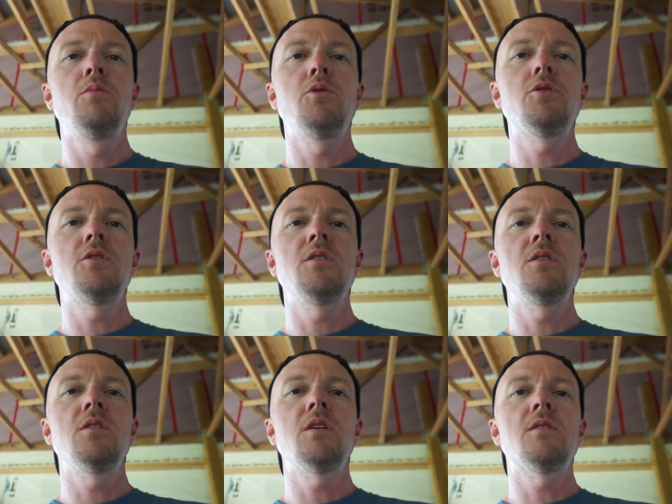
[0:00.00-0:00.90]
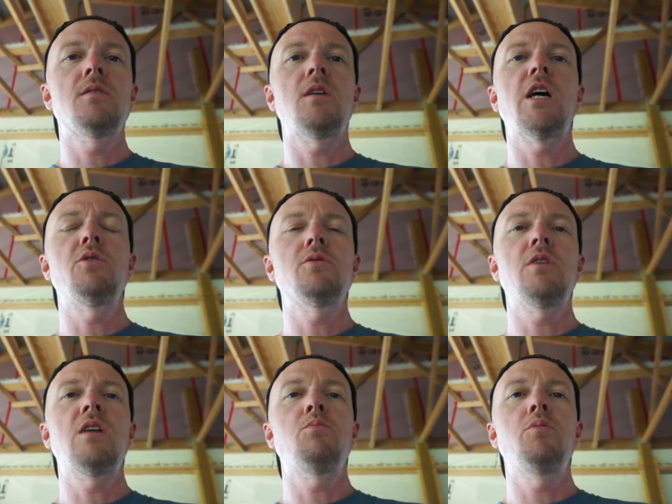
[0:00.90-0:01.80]
pushing against the house
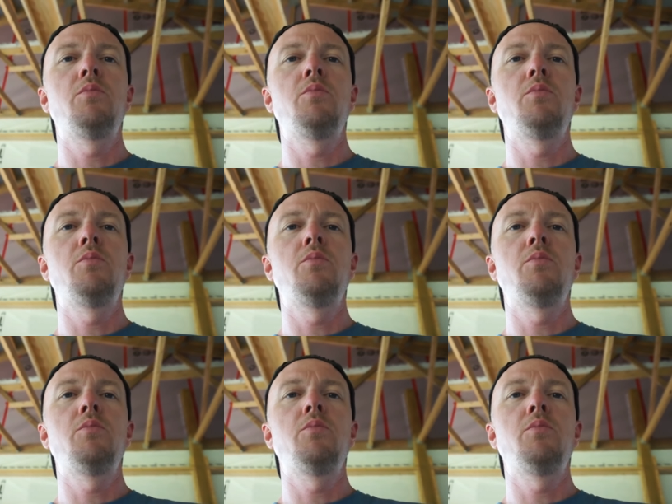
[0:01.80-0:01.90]
wrap,